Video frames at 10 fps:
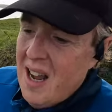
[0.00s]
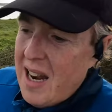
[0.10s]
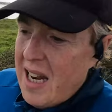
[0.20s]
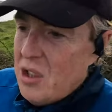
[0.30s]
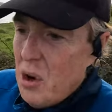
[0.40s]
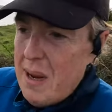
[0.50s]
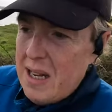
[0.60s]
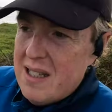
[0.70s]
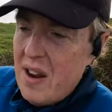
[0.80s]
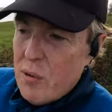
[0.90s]
and then it took
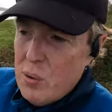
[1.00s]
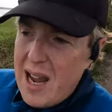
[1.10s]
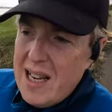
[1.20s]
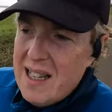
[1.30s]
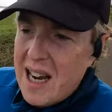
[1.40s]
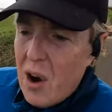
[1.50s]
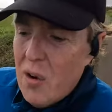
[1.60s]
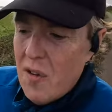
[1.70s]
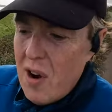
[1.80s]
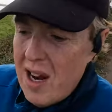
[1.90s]
me several days to get
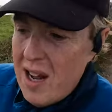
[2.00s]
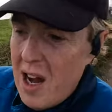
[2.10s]
over it.